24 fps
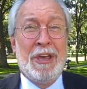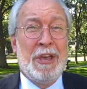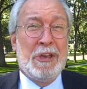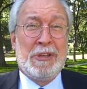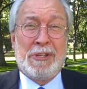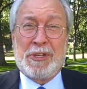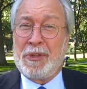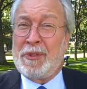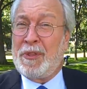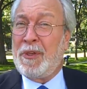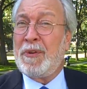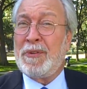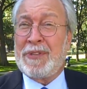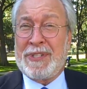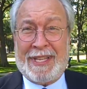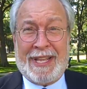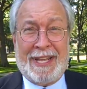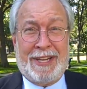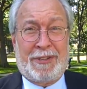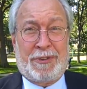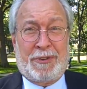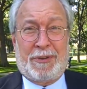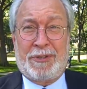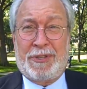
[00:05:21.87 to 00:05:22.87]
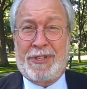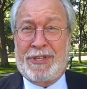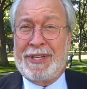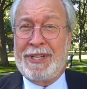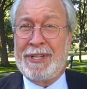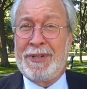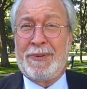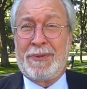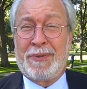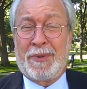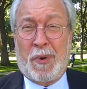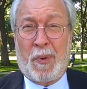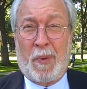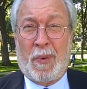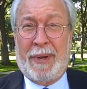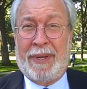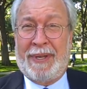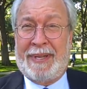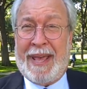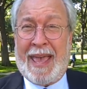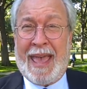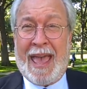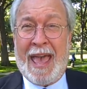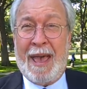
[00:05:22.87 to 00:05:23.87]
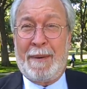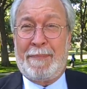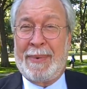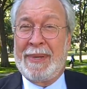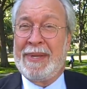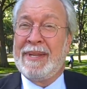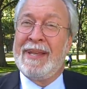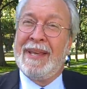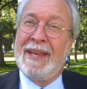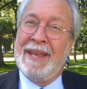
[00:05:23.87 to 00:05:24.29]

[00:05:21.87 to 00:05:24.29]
So those things are still going to happen.